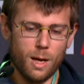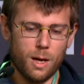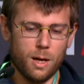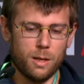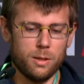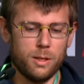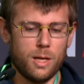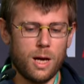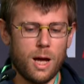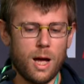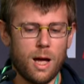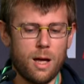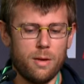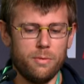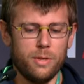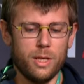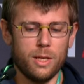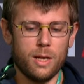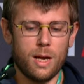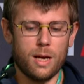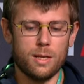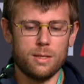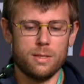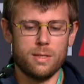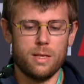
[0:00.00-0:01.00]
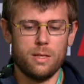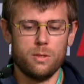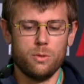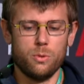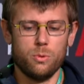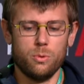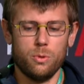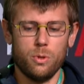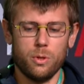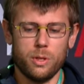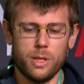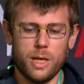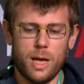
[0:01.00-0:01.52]
and having access
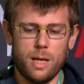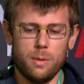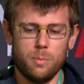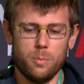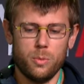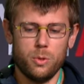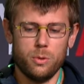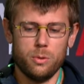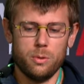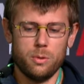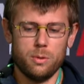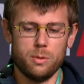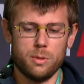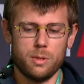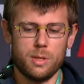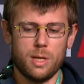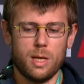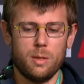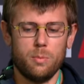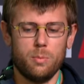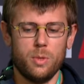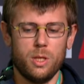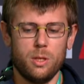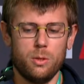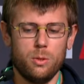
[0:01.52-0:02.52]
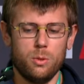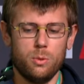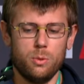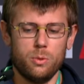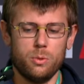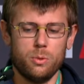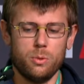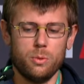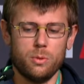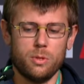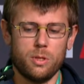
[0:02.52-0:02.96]
to the CAN bus can be used